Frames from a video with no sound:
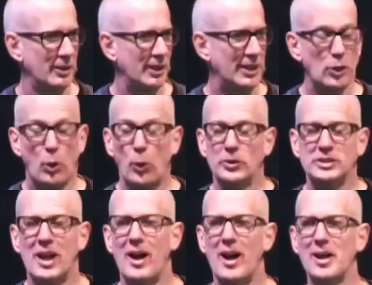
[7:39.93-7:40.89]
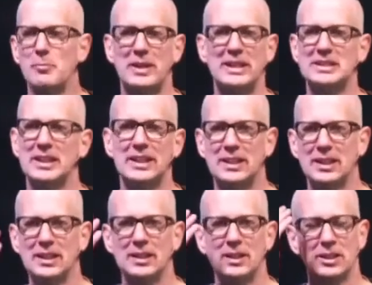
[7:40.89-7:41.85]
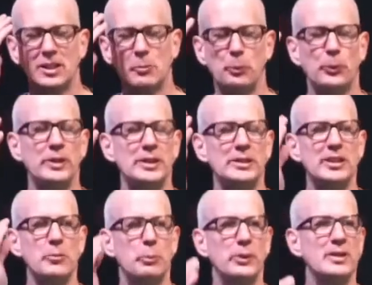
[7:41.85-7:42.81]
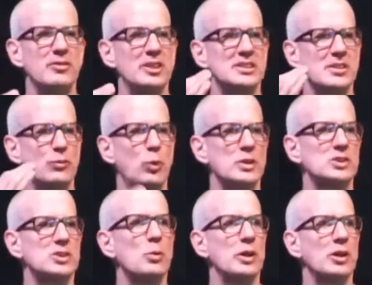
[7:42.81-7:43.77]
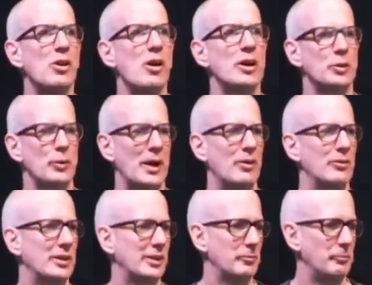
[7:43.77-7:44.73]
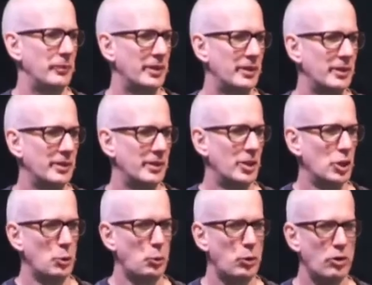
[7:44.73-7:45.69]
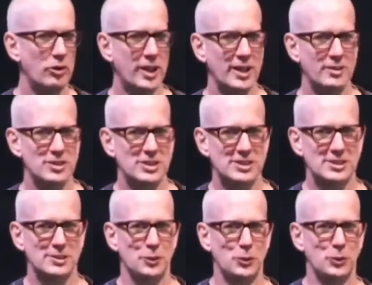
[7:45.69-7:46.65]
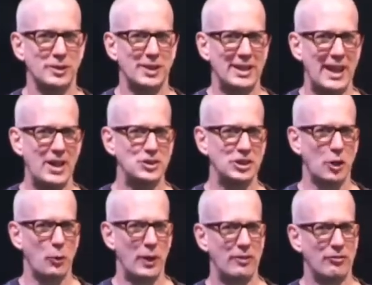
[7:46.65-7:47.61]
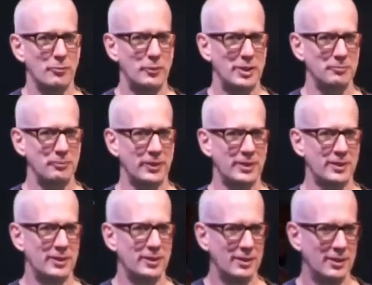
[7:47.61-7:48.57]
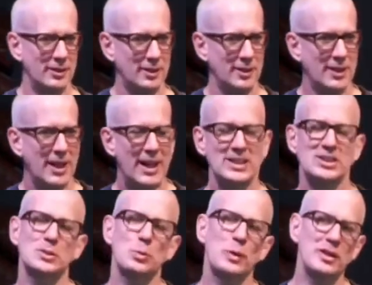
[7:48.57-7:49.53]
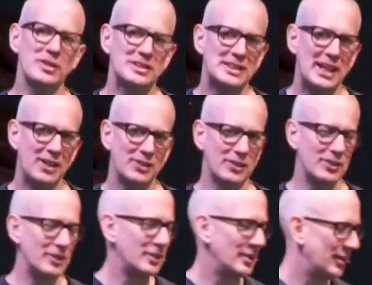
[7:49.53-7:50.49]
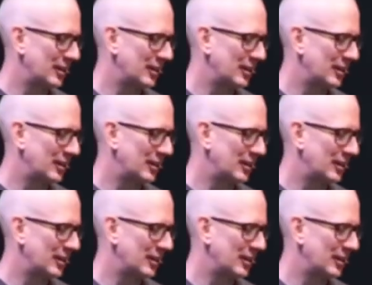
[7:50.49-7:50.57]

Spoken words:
And the whole time he's like completely oblivious of what's going on around him. We're all kind of just slowly edging away from him. I swear the teller